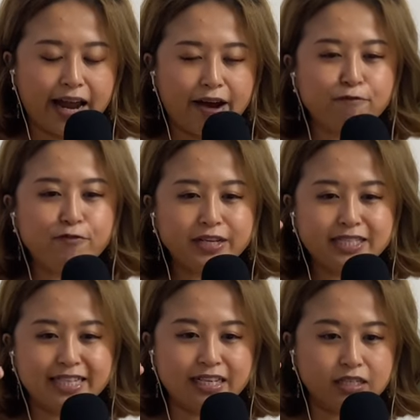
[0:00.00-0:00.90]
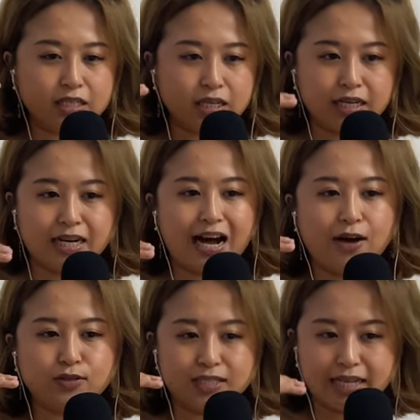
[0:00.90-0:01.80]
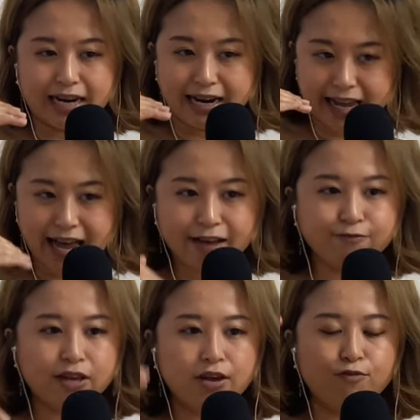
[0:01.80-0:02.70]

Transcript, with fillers: every single account that I have,